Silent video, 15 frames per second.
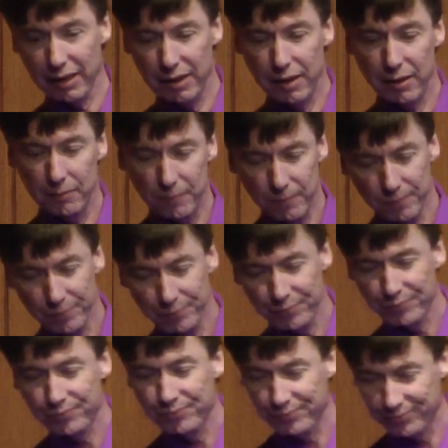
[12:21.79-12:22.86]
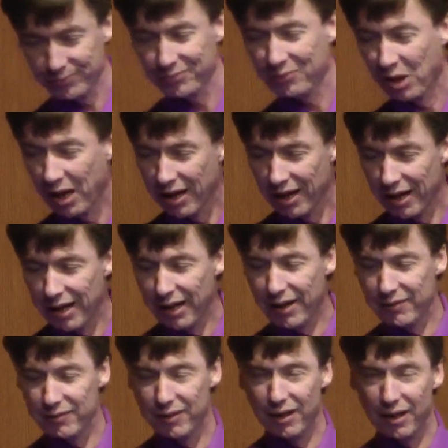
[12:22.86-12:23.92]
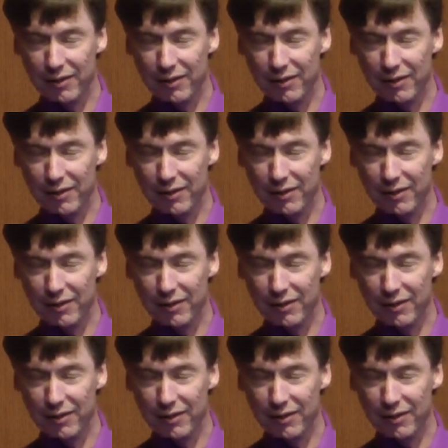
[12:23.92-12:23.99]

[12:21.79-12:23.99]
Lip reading: I am.